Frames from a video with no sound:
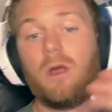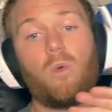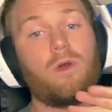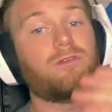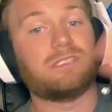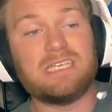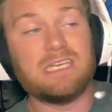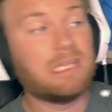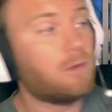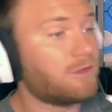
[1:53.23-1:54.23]
Whether it's
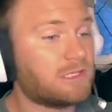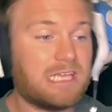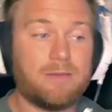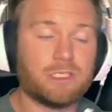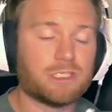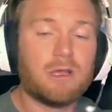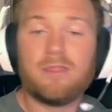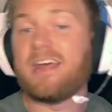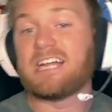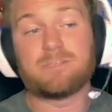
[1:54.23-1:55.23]
healing, whether it's damage,
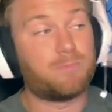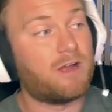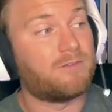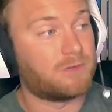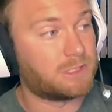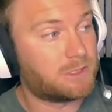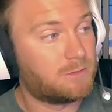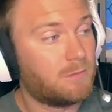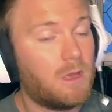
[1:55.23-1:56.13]
that's preference.